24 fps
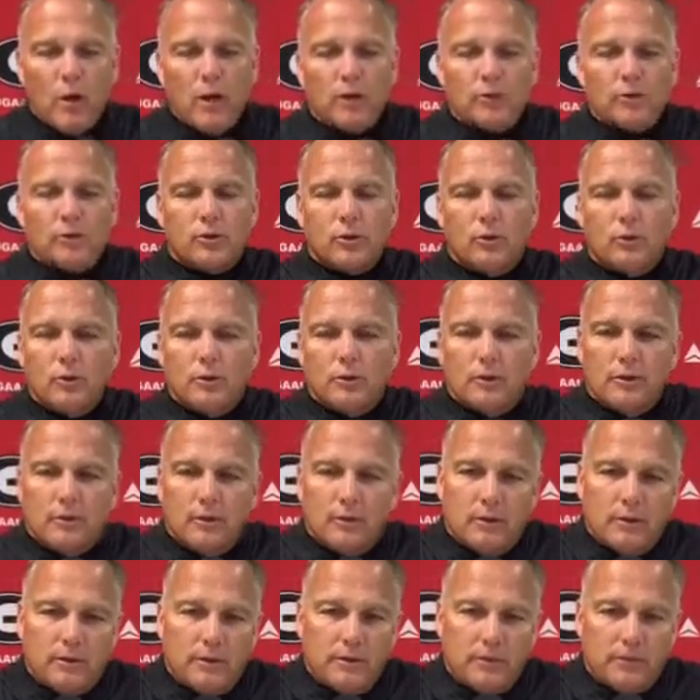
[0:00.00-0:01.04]
Well,
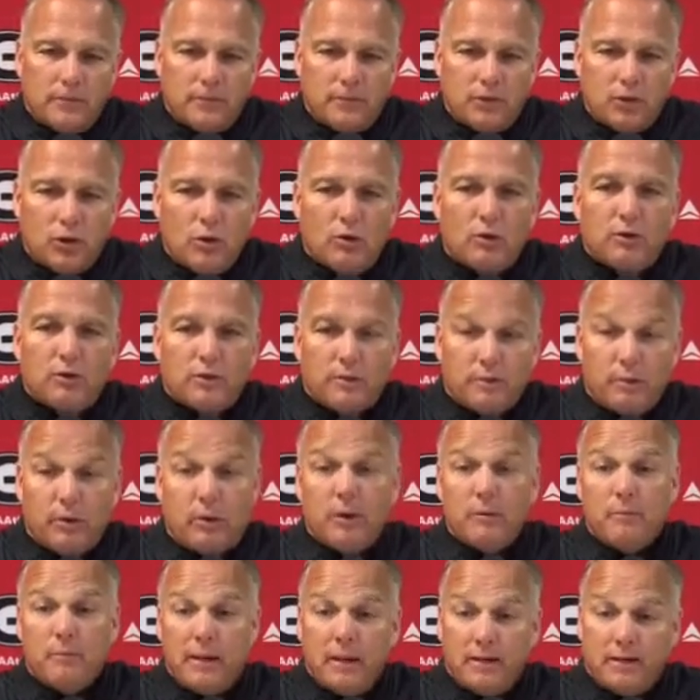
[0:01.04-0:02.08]
Jordan is
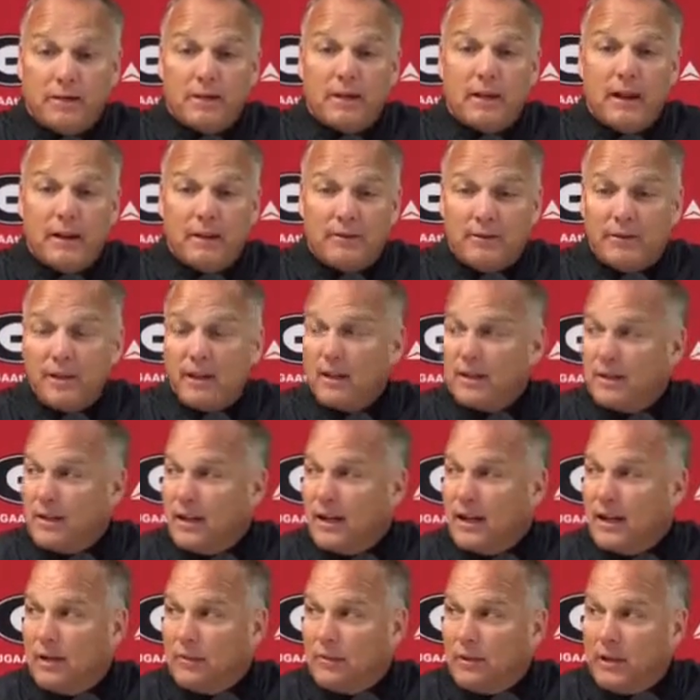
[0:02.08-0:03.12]
pretty much an outside
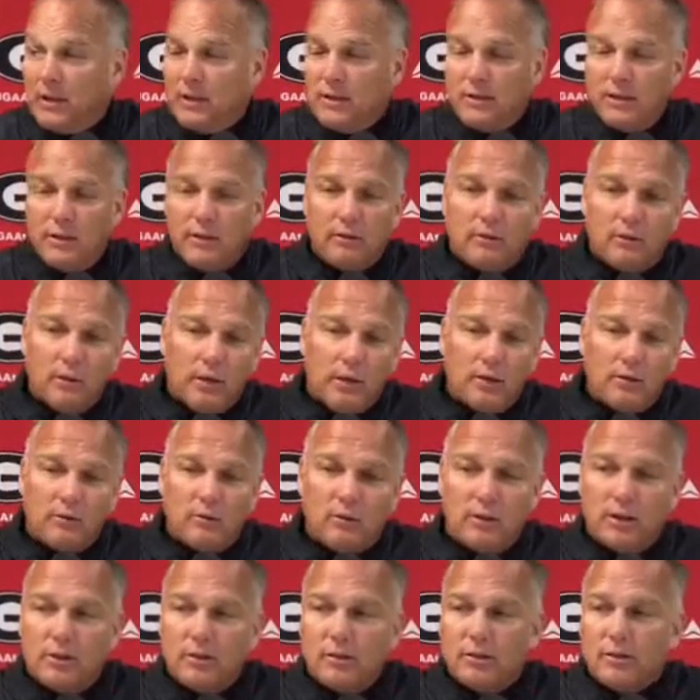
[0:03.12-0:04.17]
guy. I mean, he's either edge
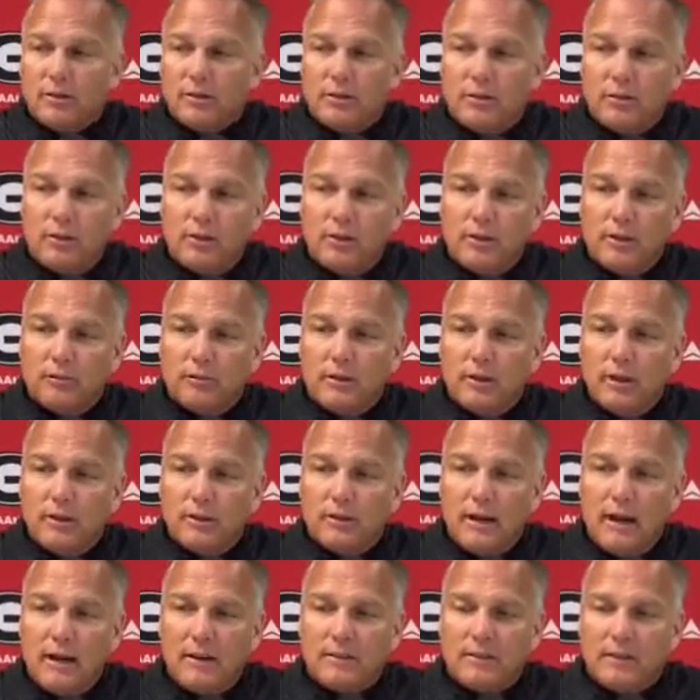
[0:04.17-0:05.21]
rusher or he's
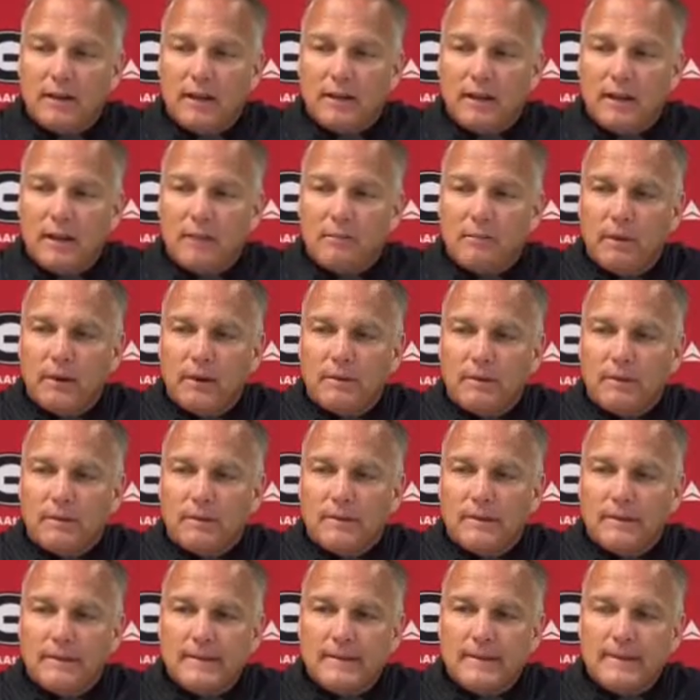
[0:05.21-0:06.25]
playing outside linebacker.